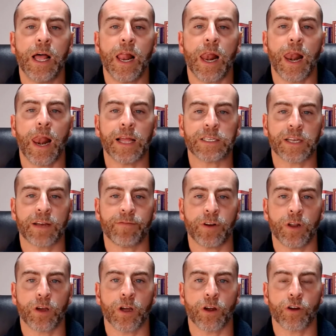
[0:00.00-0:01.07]
Let's have a
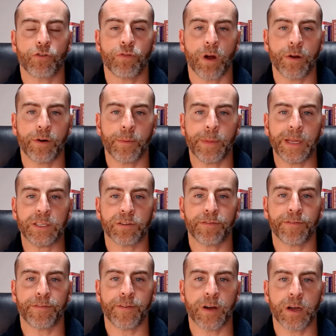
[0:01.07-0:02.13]
look at chronometer
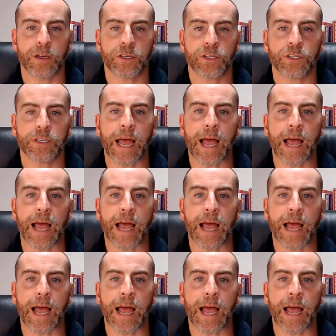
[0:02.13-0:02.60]
first,